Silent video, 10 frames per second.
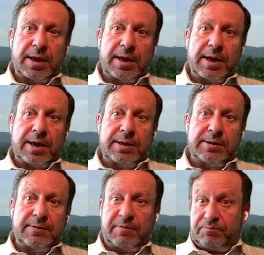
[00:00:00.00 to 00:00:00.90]

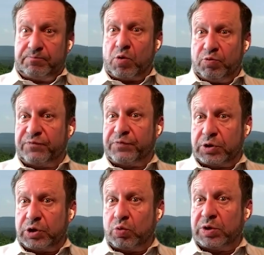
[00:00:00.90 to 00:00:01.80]
And both for
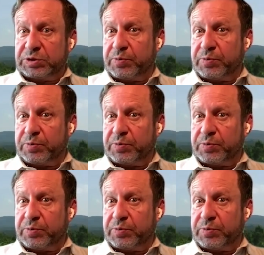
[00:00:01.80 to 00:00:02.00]
the US,